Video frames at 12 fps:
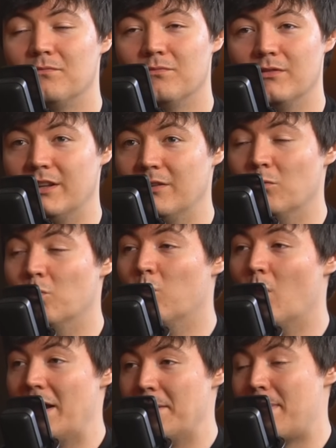
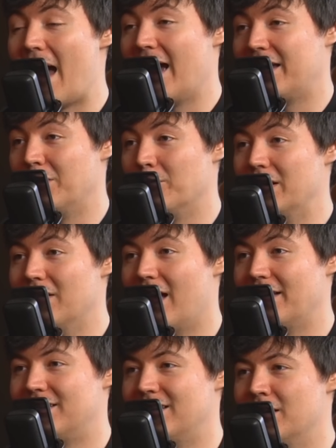went back and
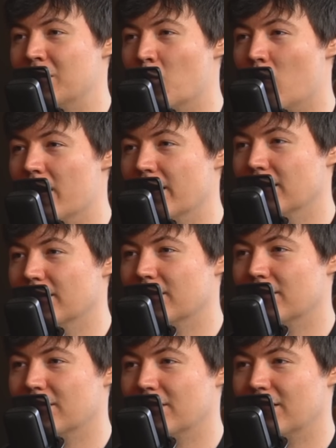realized he didn't want,
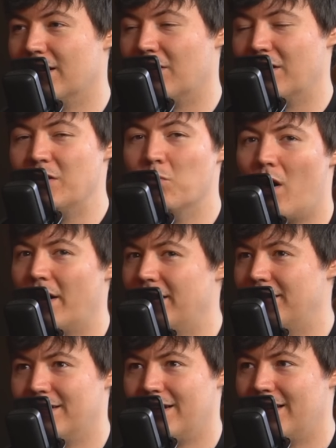or he
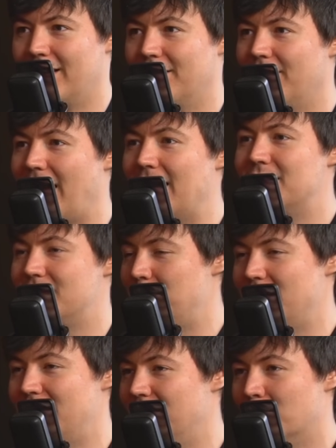wanted Ace to
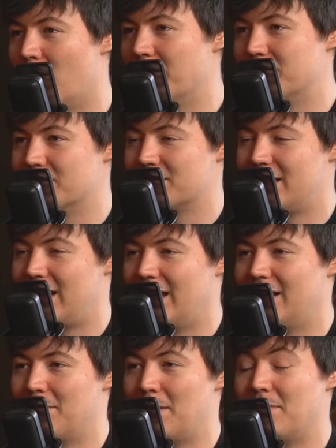be Roger's
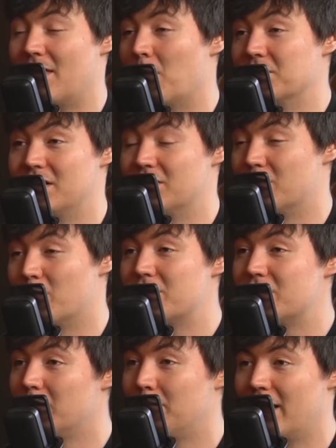kid, and maybe that wasn't his
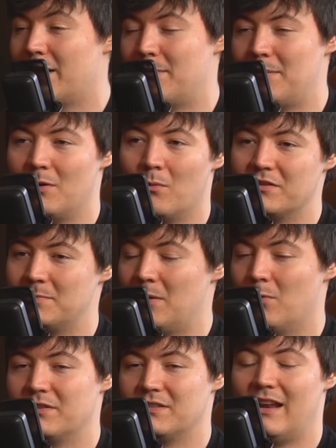original plan. Maybe it was, maybe
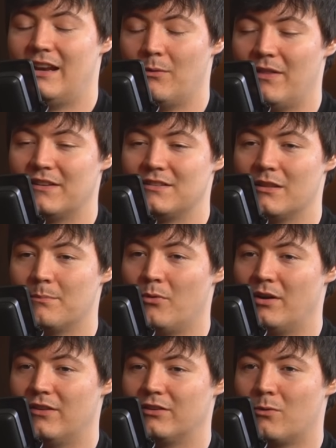it wasn't. Anyway, that's not the
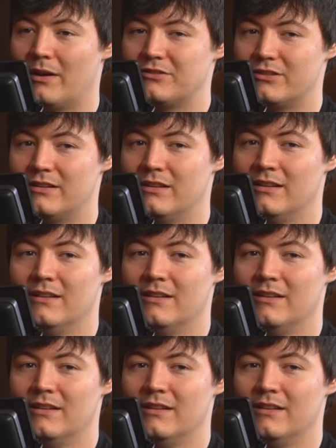point of this question.